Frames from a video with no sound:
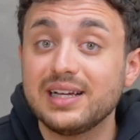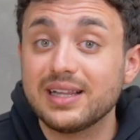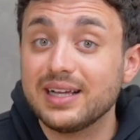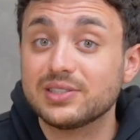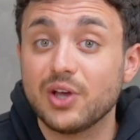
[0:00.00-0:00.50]

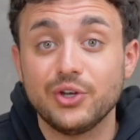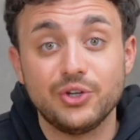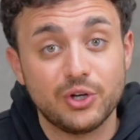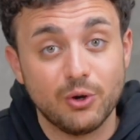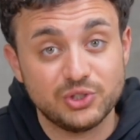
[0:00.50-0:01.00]
clicks on
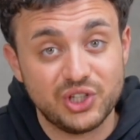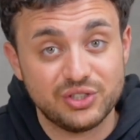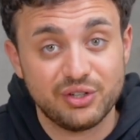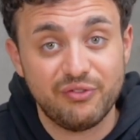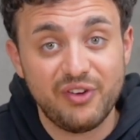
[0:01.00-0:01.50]

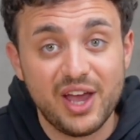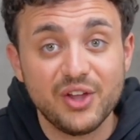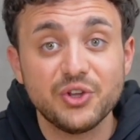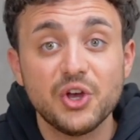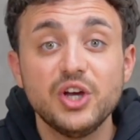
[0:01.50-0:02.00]
Negotiation
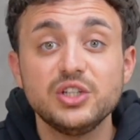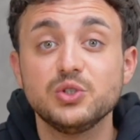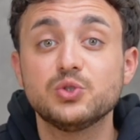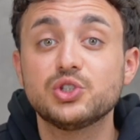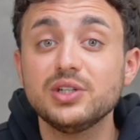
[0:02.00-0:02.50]
Failed, you
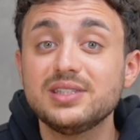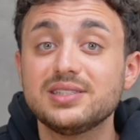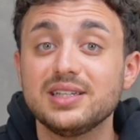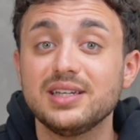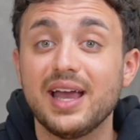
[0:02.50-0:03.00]
should
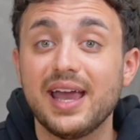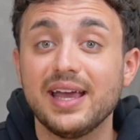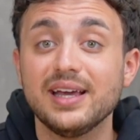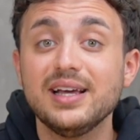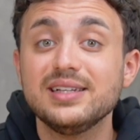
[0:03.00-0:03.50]
see
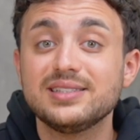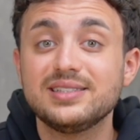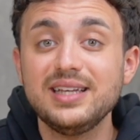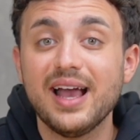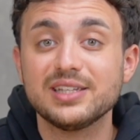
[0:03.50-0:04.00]
a
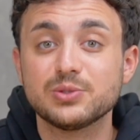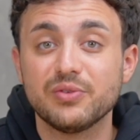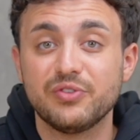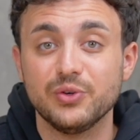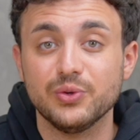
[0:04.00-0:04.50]
CS
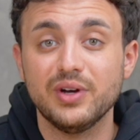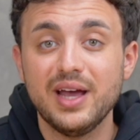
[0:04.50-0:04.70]
review,